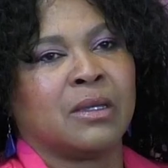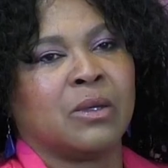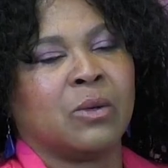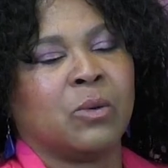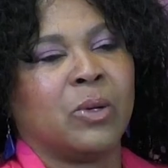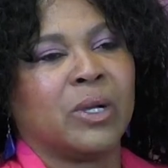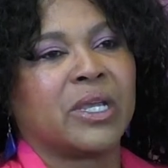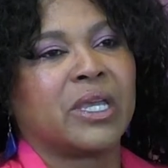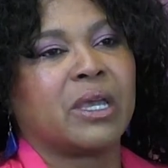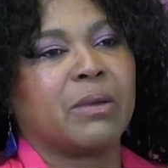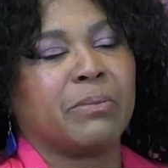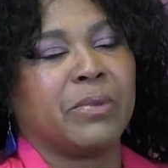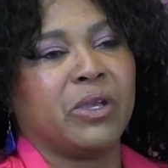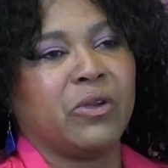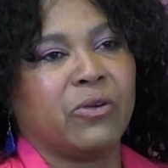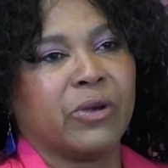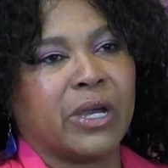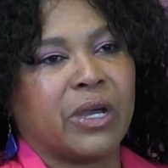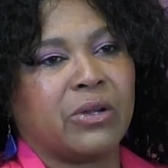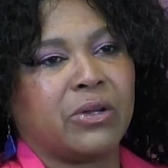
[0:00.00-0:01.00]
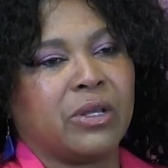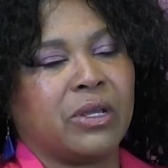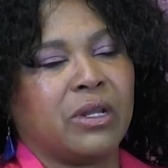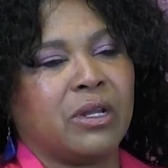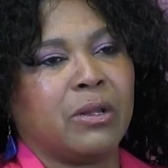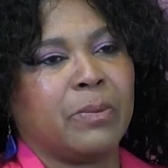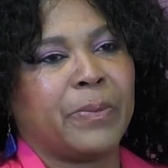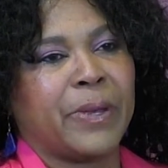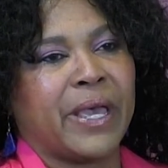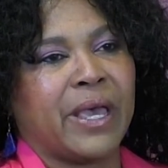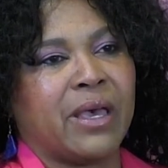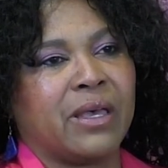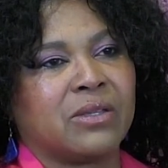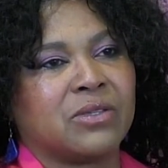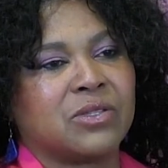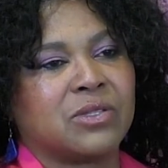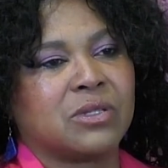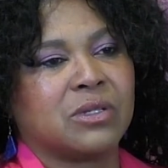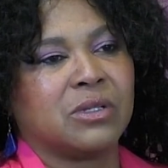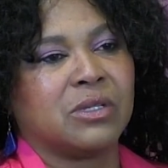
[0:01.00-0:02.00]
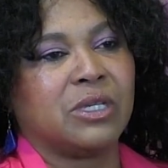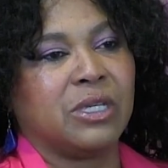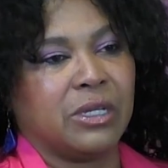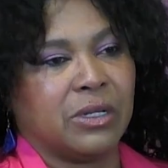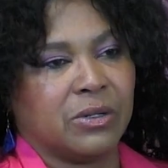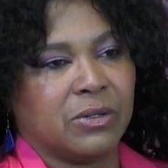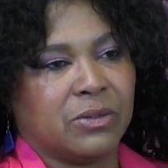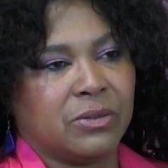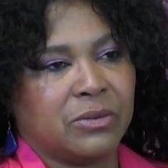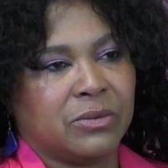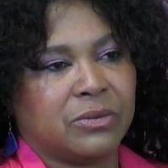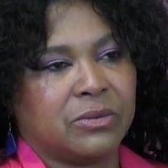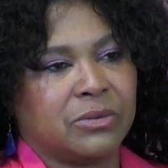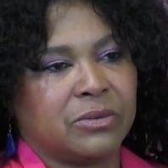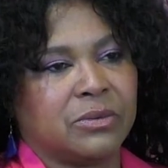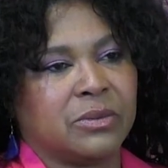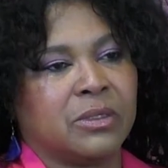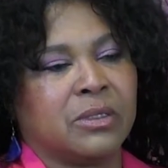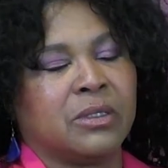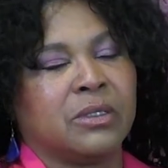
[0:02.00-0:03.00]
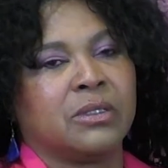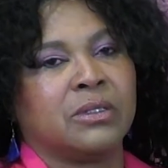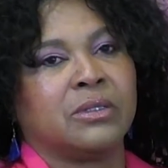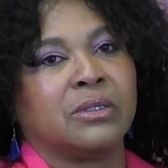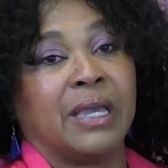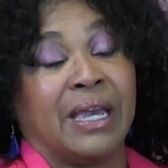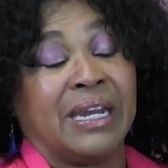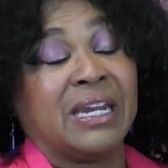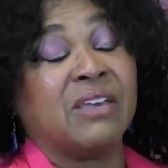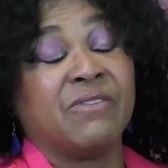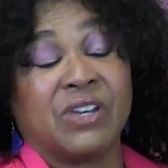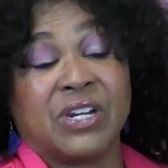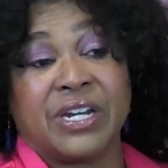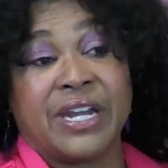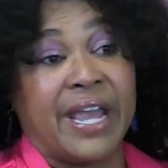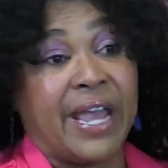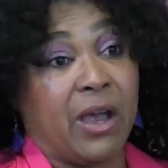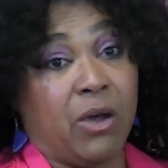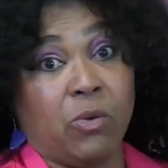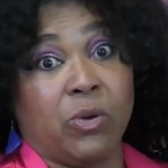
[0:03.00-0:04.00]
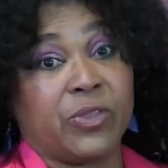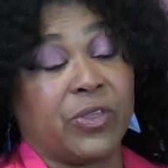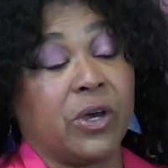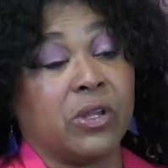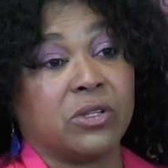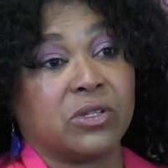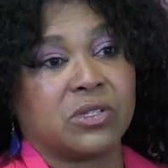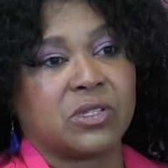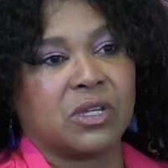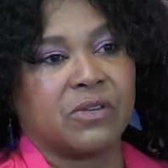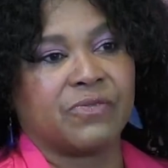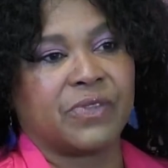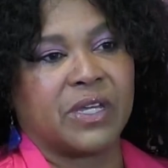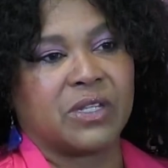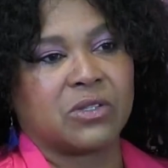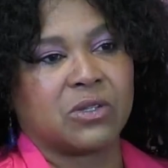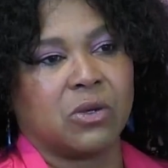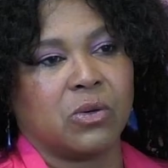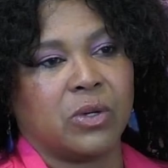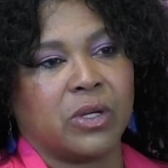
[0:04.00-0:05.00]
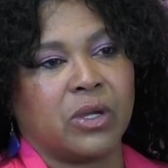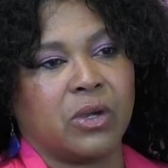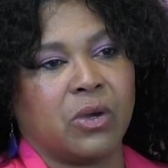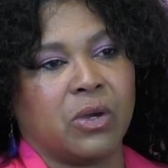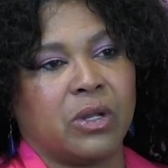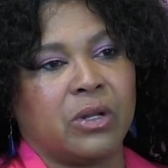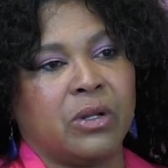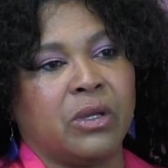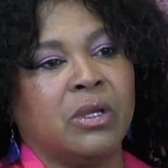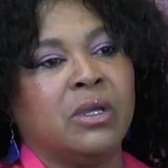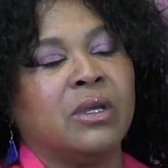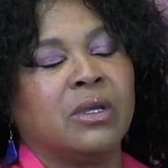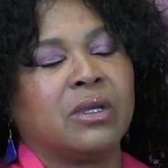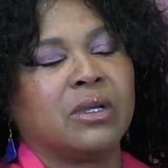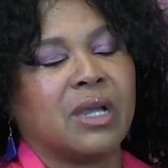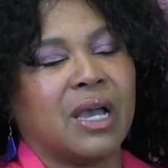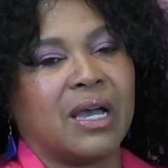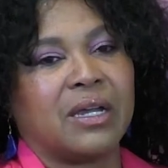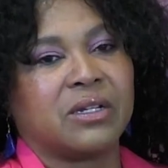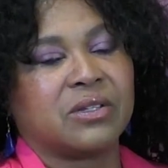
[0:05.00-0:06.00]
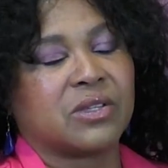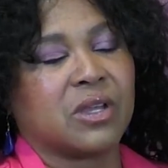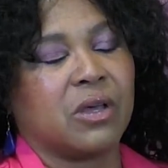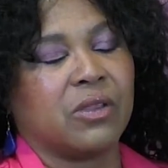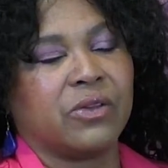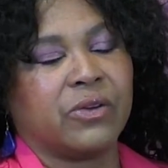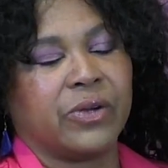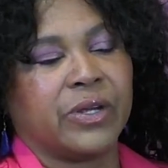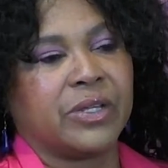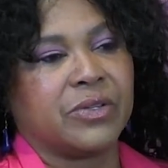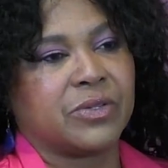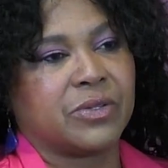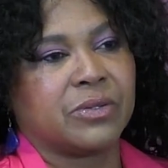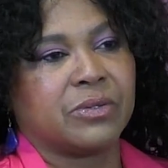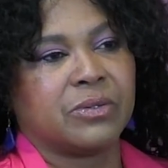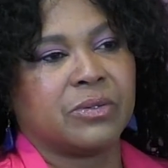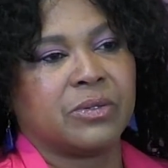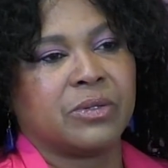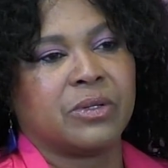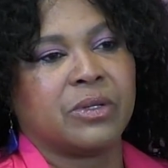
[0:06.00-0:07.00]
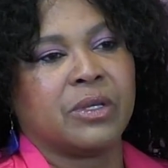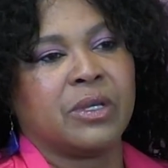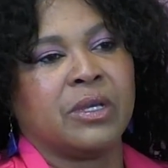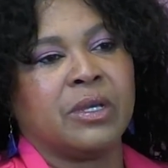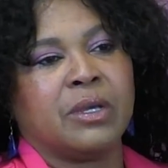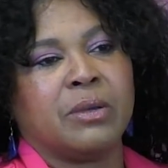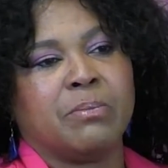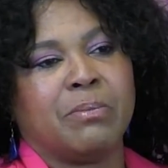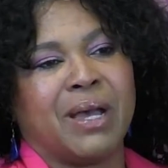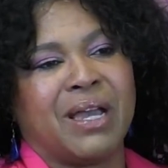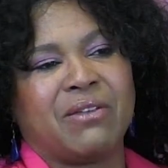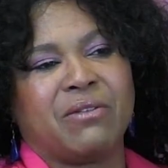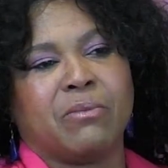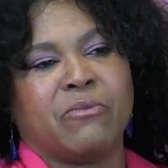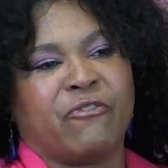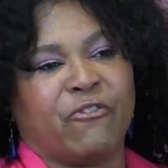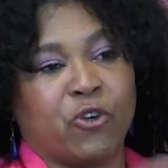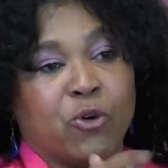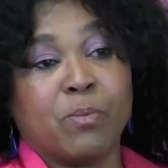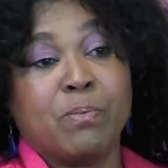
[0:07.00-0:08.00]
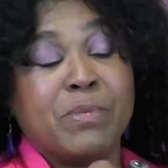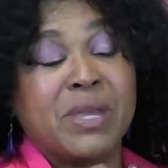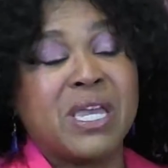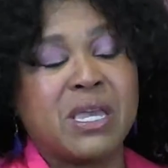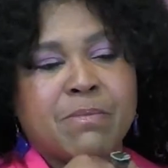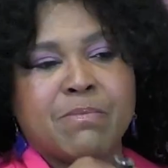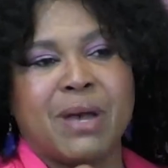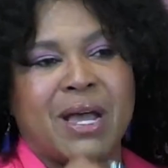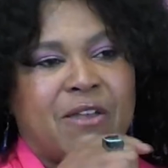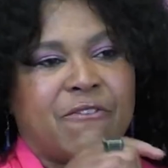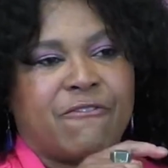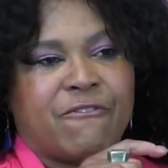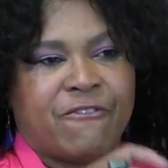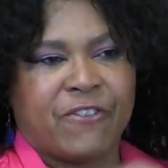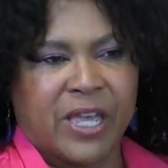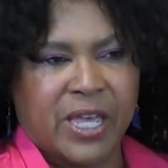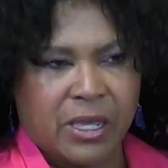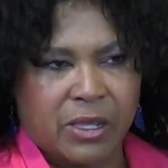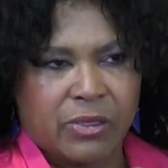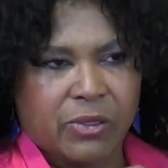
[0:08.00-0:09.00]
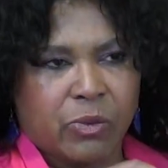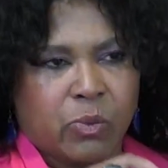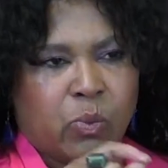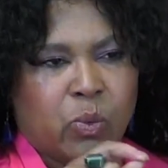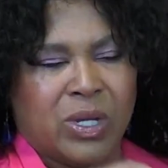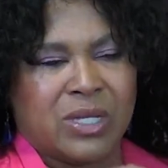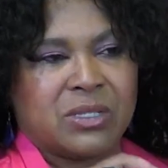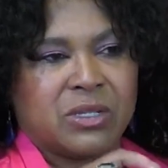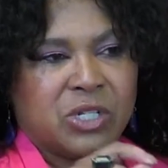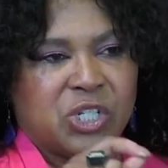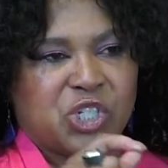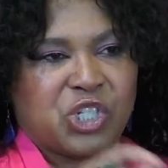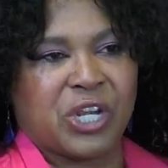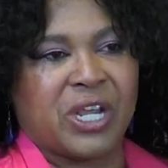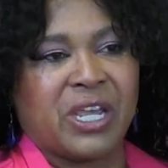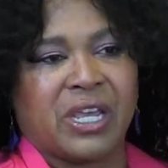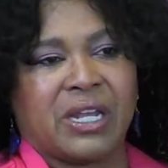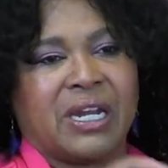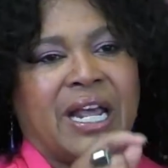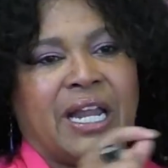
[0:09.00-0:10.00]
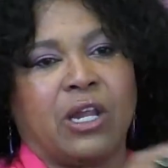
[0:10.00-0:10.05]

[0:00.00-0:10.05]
What kept me grounded in the past year? And even now, with all the stuff that's going on, God is all there is. For me, my faith wasn't shaken.